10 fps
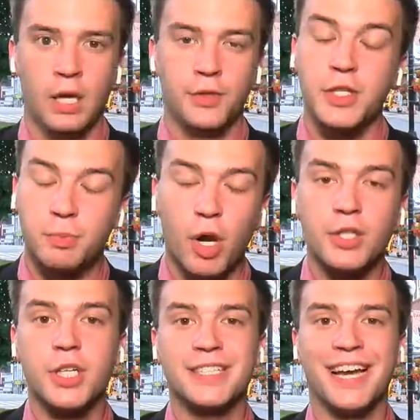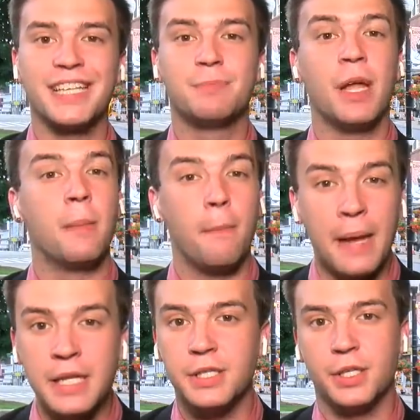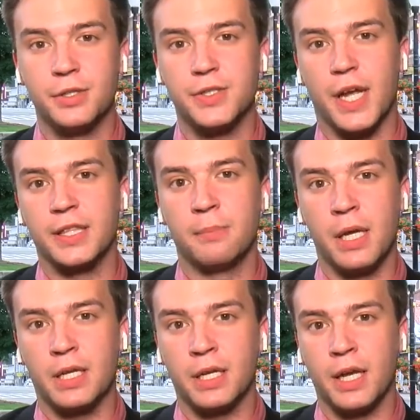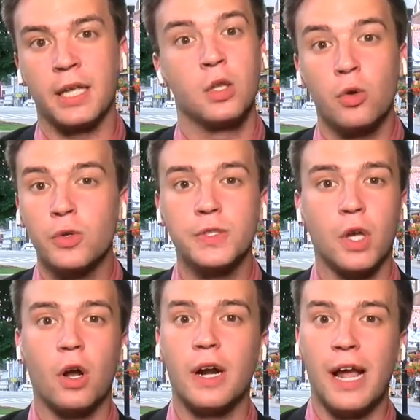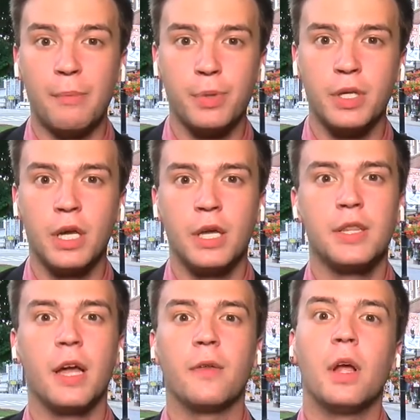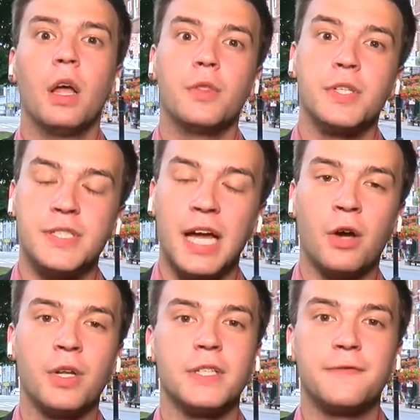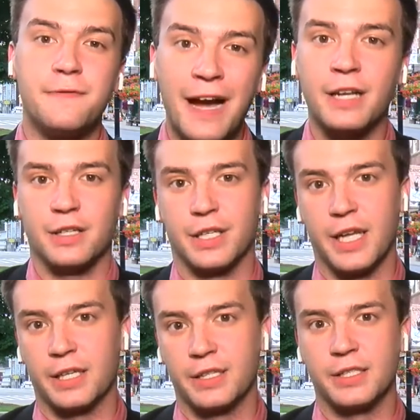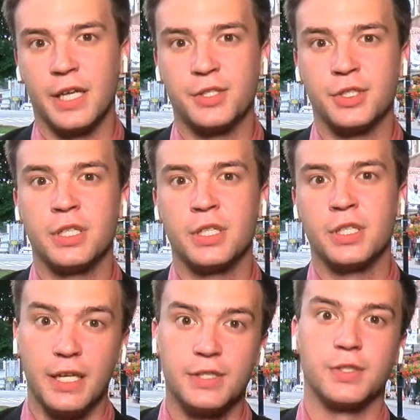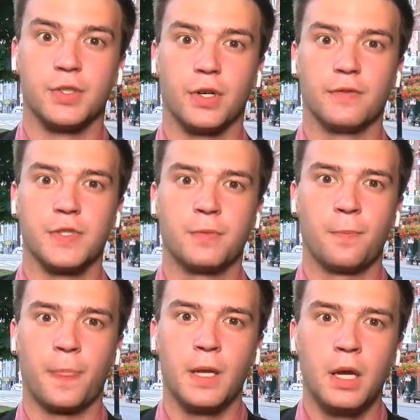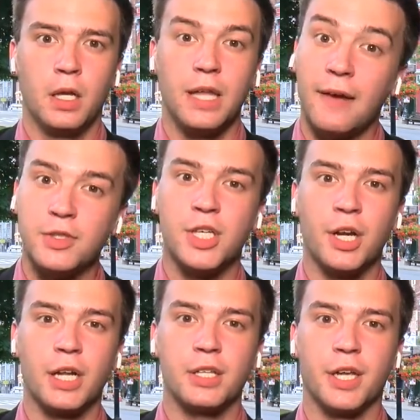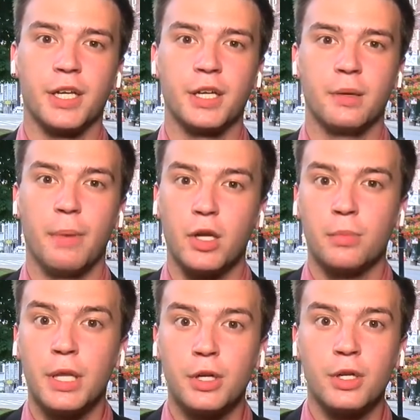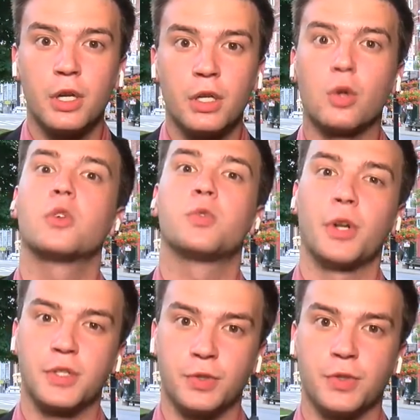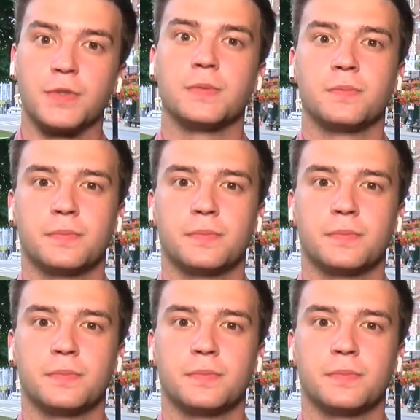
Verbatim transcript: This project has been many years in the making, and locals are happy that this town is finally getting the attention it deserves. Live in Saranac Lake, Michael Miller, Local twenty-two News.